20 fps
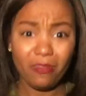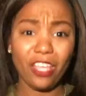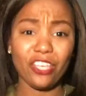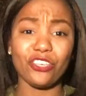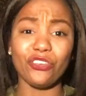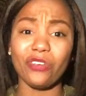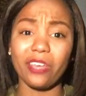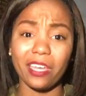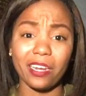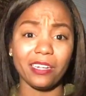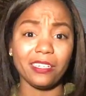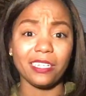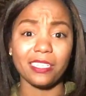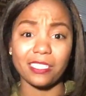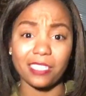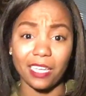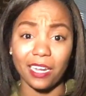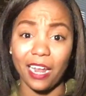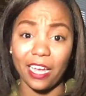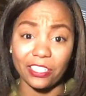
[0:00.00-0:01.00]
you get a
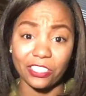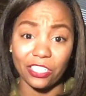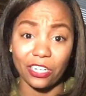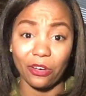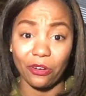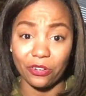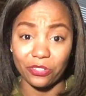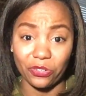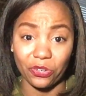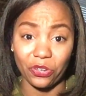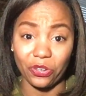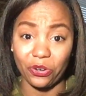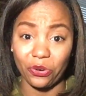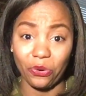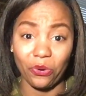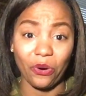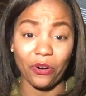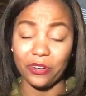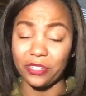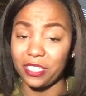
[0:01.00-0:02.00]
disconnection notice on your
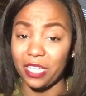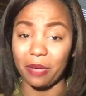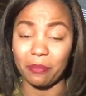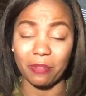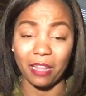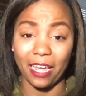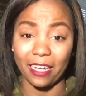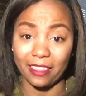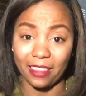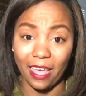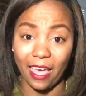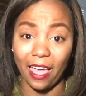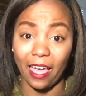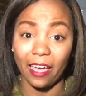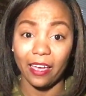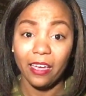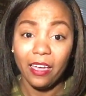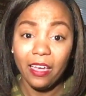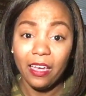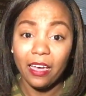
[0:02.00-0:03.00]
door or something like
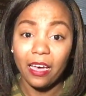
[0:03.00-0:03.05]
that,